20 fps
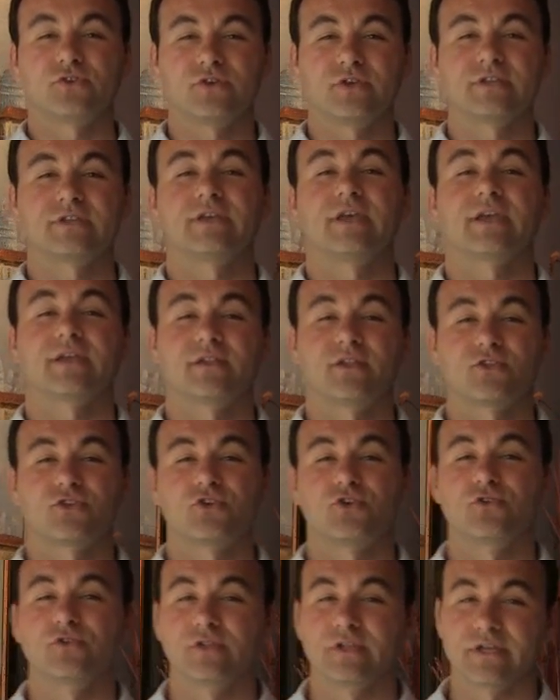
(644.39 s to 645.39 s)
you can take it
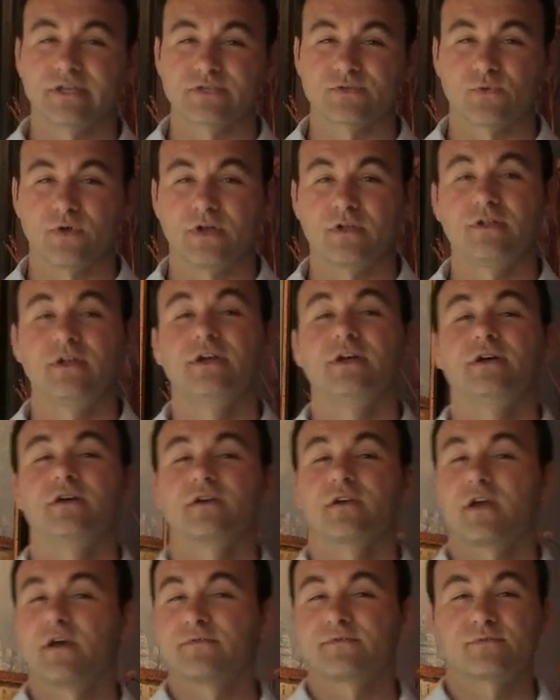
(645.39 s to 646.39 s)
internally as well.
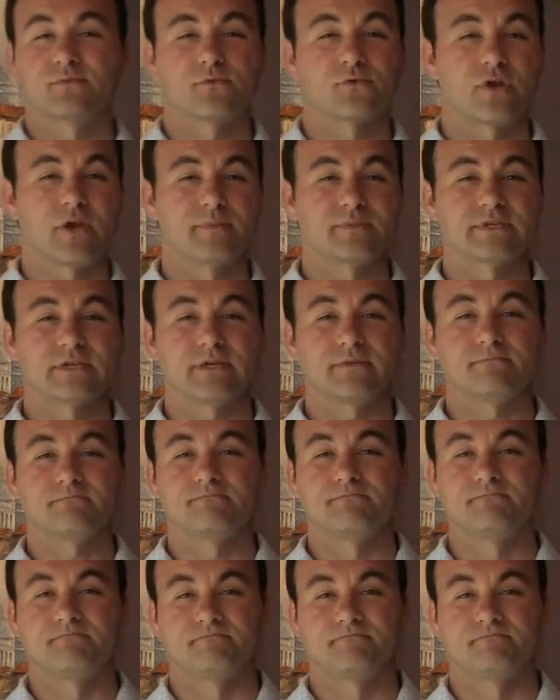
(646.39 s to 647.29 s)
Comes from grape skin.